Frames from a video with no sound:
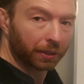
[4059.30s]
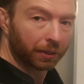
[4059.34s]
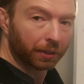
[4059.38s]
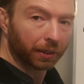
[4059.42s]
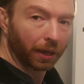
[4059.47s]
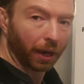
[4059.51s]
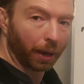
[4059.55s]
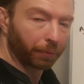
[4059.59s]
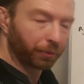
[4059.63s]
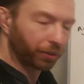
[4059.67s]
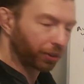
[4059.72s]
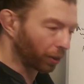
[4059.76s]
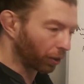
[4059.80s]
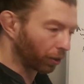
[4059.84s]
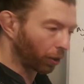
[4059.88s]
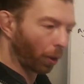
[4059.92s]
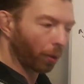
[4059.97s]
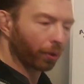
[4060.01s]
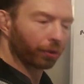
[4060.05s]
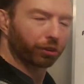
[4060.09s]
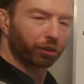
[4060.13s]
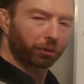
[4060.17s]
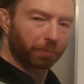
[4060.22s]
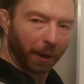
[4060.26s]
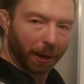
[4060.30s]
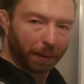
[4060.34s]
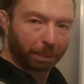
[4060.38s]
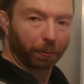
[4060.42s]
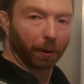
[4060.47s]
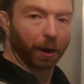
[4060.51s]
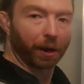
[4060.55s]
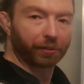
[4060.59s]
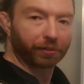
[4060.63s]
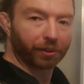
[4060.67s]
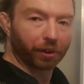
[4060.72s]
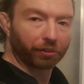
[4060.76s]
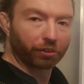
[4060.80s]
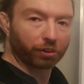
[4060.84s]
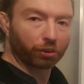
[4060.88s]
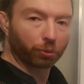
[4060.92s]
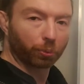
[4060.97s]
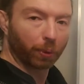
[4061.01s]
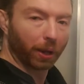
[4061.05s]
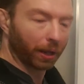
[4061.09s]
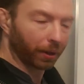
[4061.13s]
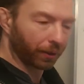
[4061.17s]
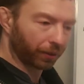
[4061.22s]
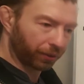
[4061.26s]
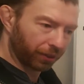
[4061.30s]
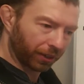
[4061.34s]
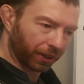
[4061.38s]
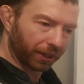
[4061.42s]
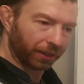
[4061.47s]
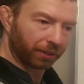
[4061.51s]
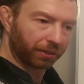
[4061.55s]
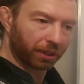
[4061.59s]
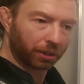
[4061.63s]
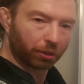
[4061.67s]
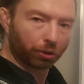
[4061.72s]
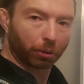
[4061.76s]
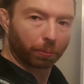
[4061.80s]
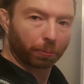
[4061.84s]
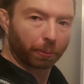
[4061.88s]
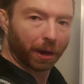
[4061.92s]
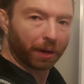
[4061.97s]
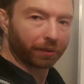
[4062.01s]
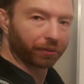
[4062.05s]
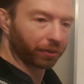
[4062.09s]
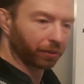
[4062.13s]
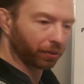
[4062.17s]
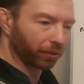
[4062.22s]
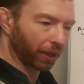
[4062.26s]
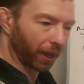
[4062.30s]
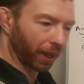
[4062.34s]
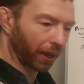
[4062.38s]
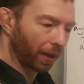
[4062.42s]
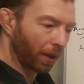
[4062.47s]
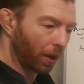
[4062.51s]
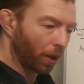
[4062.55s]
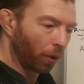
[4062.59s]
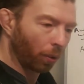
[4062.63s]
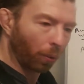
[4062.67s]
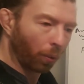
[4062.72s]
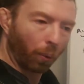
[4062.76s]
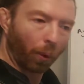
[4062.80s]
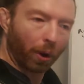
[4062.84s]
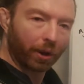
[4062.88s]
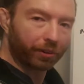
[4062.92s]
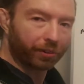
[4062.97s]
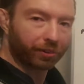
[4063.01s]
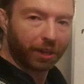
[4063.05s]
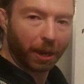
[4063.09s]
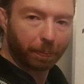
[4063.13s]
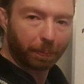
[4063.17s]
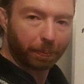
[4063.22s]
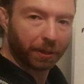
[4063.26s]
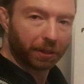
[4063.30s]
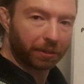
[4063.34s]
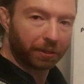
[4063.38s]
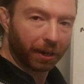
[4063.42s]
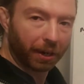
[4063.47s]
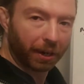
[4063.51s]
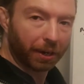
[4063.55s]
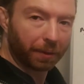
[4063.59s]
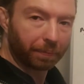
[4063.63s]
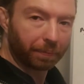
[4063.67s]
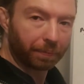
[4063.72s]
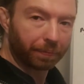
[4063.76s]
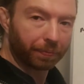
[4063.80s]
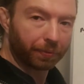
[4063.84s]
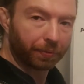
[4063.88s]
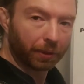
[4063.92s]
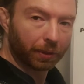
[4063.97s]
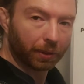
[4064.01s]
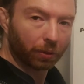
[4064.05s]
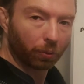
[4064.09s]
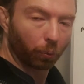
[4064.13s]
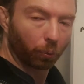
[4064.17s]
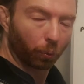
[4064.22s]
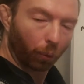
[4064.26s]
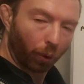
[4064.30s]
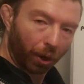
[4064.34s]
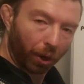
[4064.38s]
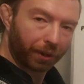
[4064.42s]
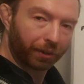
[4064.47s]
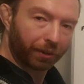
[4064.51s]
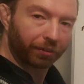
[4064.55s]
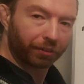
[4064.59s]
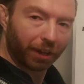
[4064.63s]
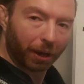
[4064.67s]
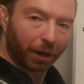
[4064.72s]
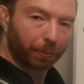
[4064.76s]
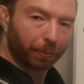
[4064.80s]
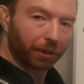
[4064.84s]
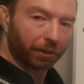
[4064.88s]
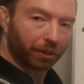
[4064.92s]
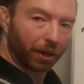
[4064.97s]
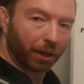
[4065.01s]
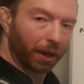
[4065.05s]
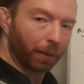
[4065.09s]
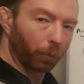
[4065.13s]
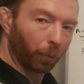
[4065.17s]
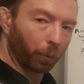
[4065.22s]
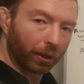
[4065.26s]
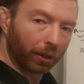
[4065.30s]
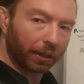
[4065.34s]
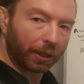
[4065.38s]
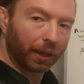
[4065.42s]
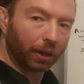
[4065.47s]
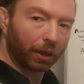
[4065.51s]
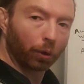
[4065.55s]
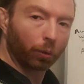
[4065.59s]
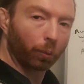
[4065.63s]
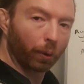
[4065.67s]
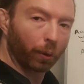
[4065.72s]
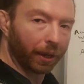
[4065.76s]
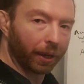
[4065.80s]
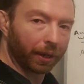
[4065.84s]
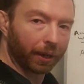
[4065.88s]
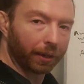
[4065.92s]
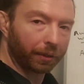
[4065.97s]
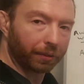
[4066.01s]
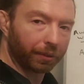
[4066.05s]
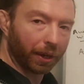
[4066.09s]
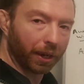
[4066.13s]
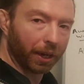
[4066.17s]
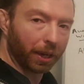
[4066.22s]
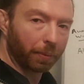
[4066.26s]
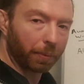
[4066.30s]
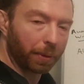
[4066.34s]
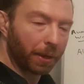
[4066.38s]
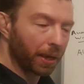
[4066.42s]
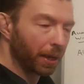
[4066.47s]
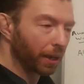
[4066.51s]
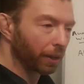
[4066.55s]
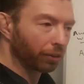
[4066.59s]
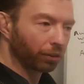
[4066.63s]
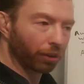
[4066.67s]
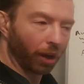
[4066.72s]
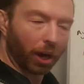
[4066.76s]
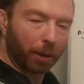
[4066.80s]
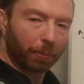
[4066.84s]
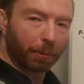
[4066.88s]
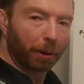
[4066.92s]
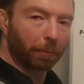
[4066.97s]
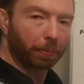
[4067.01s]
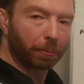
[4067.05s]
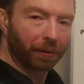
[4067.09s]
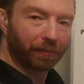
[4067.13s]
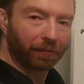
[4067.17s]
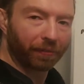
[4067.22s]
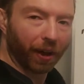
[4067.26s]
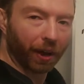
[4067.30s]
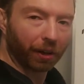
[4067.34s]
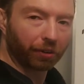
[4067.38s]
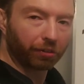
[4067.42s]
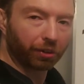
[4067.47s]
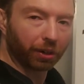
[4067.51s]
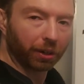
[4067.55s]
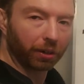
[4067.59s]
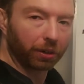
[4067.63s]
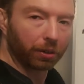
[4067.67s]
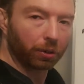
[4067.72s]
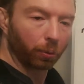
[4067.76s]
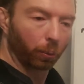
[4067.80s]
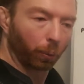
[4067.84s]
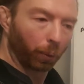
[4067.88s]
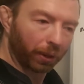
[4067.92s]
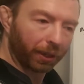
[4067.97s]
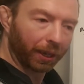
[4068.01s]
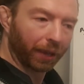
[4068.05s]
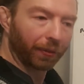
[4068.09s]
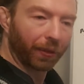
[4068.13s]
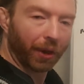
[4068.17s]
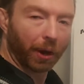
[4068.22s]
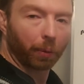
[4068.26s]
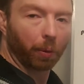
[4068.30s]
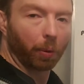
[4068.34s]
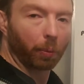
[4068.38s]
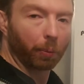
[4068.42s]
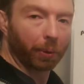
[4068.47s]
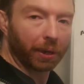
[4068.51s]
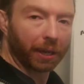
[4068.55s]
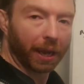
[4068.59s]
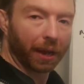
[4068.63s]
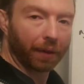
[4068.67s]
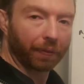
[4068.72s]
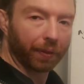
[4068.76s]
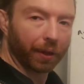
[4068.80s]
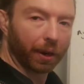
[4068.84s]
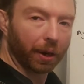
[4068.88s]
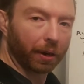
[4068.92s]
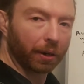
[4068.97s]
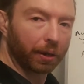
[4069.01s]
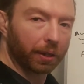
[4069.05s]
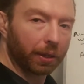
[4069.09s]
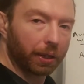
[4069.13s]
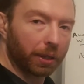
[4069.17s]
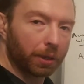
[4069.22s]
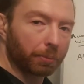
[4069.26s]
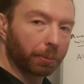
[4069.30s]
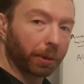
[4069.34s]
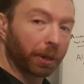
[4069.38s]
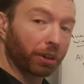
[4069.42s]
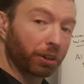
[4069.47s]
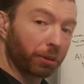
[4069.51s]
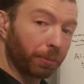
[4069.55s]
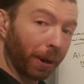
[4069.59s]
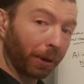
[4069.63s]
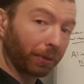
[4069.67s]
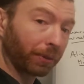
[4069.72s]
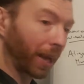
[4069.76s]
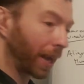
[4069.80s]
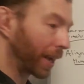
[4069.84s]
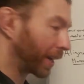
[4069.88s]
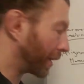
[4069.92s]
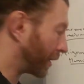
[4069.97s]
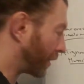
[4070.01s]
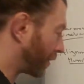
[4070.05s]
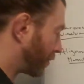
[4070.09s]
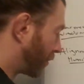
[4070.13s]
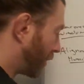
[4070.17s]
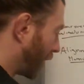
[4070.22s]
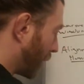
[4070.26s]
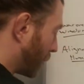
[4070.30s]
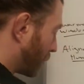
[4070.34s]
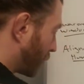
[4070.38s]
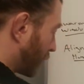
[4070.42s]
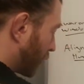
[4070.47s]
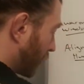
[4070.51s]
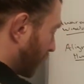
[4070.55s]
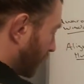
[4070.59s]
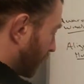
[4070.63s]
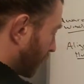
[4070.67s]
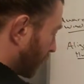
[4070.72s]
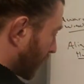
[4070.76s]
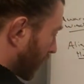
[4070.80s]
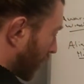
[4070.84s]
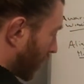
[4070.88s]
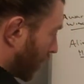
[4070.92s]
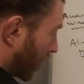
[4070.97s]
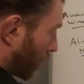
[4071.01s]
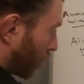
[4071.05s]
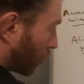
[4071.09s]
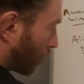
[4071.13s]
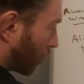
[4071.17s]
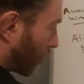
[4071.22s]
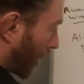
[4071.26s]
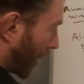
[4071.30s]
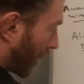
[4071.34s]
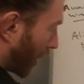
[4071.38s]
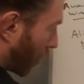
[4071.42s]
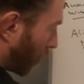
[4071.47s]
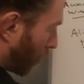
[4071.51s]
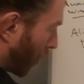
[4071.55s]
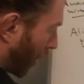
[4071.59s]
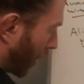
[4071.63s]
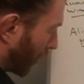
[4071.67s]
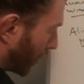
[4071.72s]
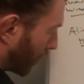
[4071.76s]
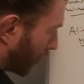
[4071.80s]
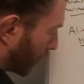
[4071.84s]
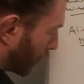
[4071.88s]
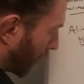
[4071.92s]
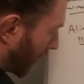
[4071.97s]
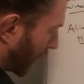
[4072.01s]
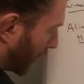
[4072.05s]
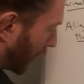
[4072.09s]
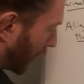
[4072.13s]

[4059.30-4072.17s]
I'm still going through my process as well. It's a continual process. It's like one step at a time. One step at a time. One little win at a time. It's not about perfection. We'll get there when we get there. But it's about taking the steps. Creating a wellness plan. The